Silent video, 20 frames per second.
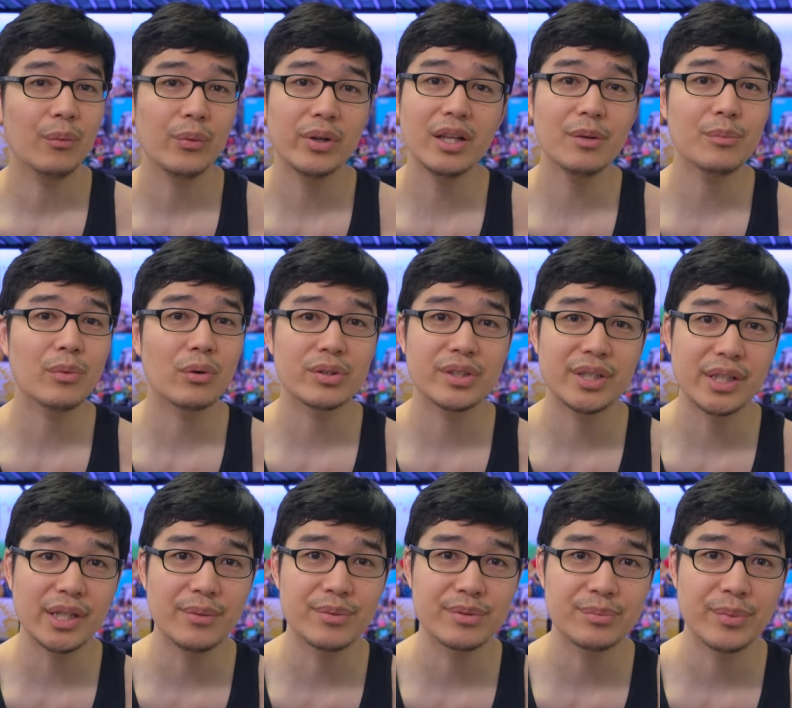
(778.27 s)
we need more
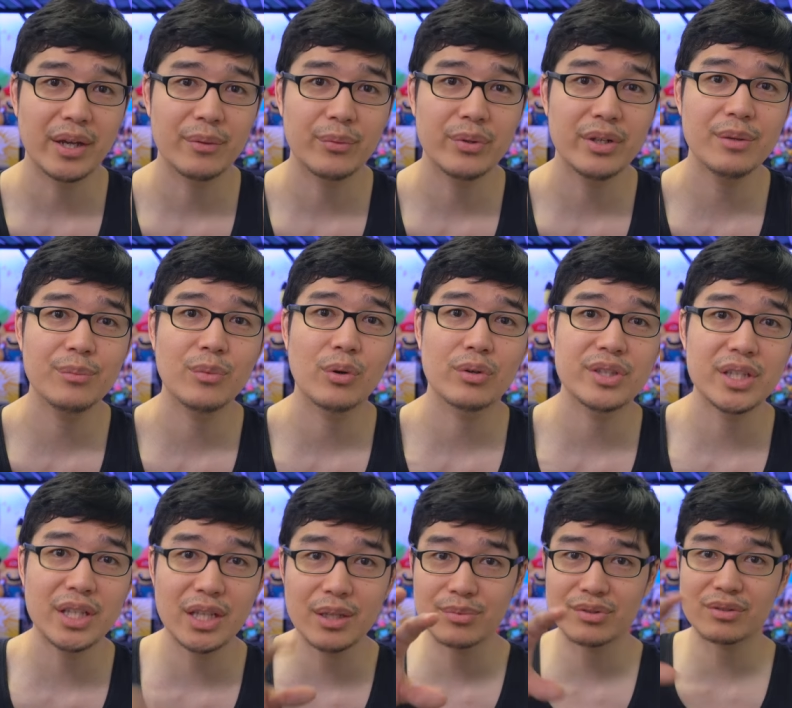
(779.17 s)
teams, man. We need more
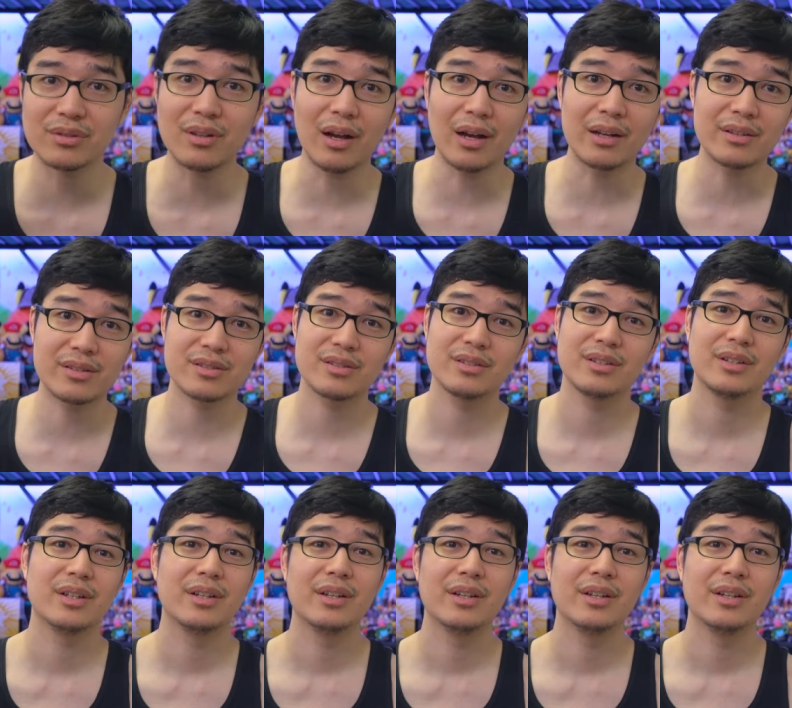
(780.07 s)
team slots.